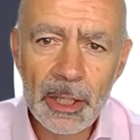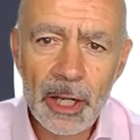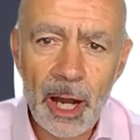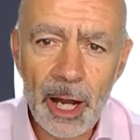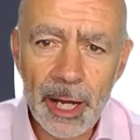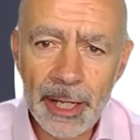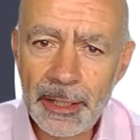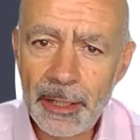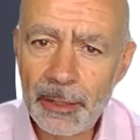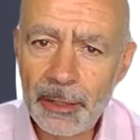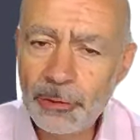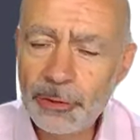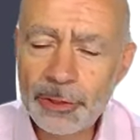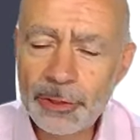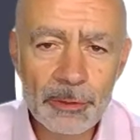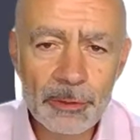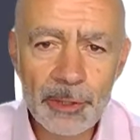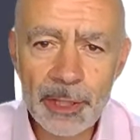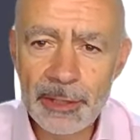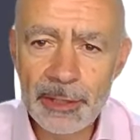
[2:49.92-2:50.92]
I know some
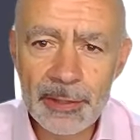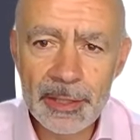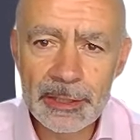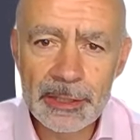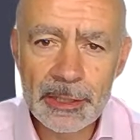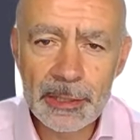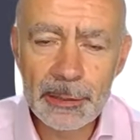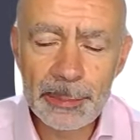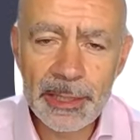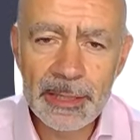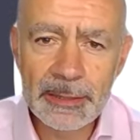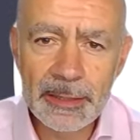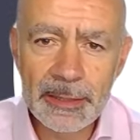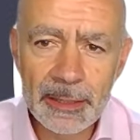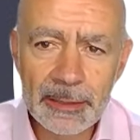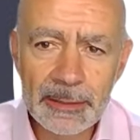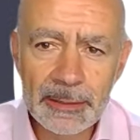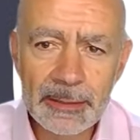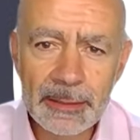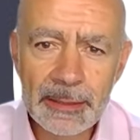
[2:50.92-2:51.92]
great things that are being
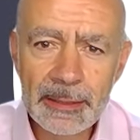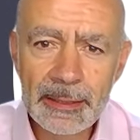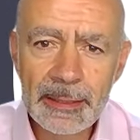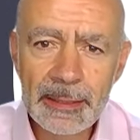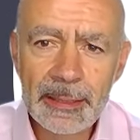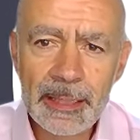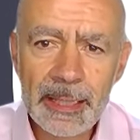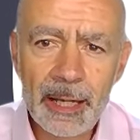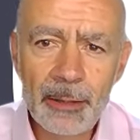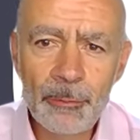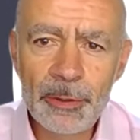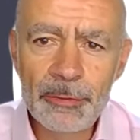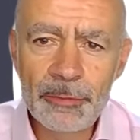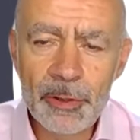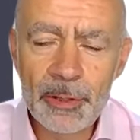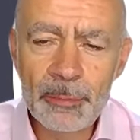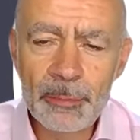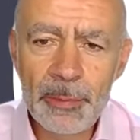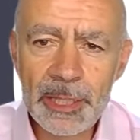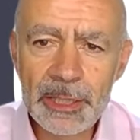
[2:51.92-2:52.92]
done, and we've got
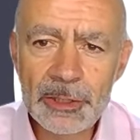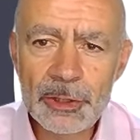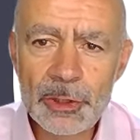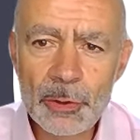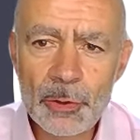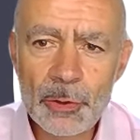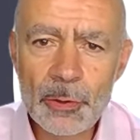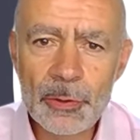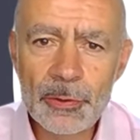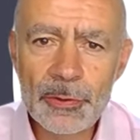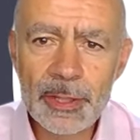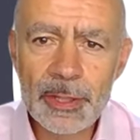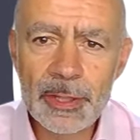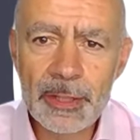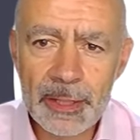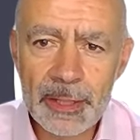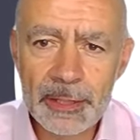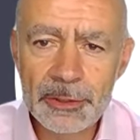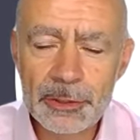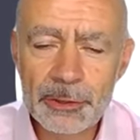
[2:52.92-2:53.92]
to make sure that the
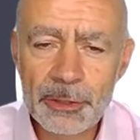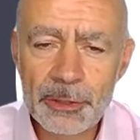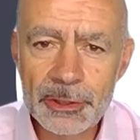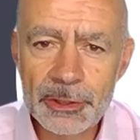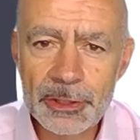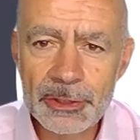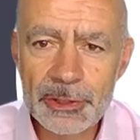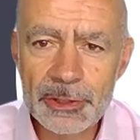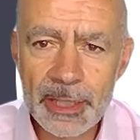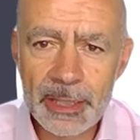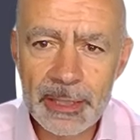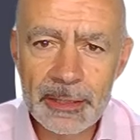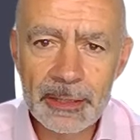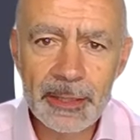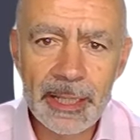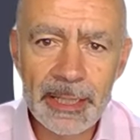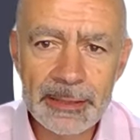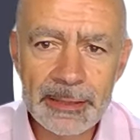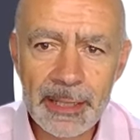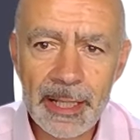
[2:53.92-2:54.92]
construction sector
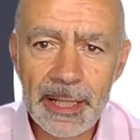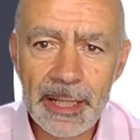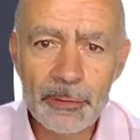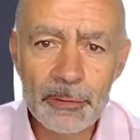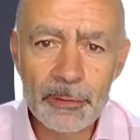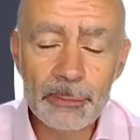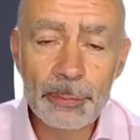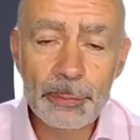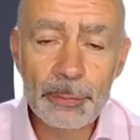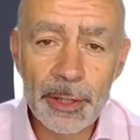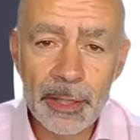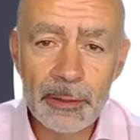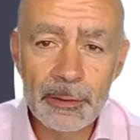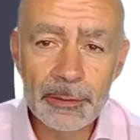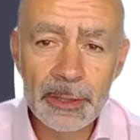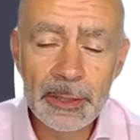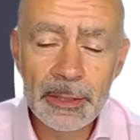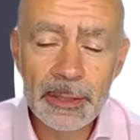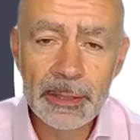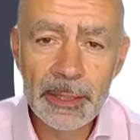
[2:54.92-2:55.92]
is loud and proud
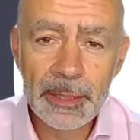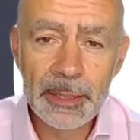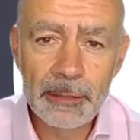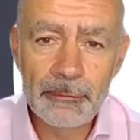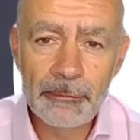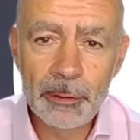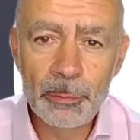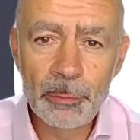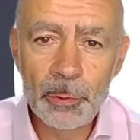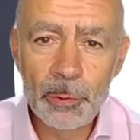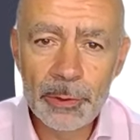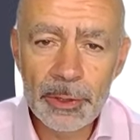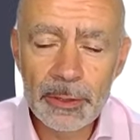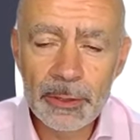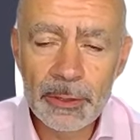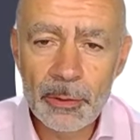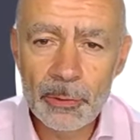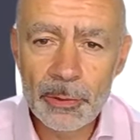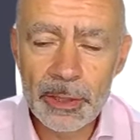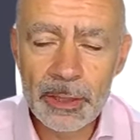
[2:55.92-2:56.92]
and rewarded
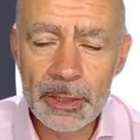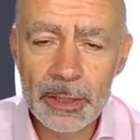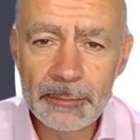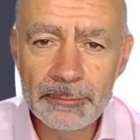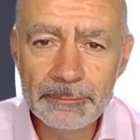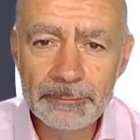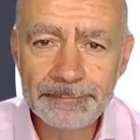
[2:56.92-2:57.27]
accordingly.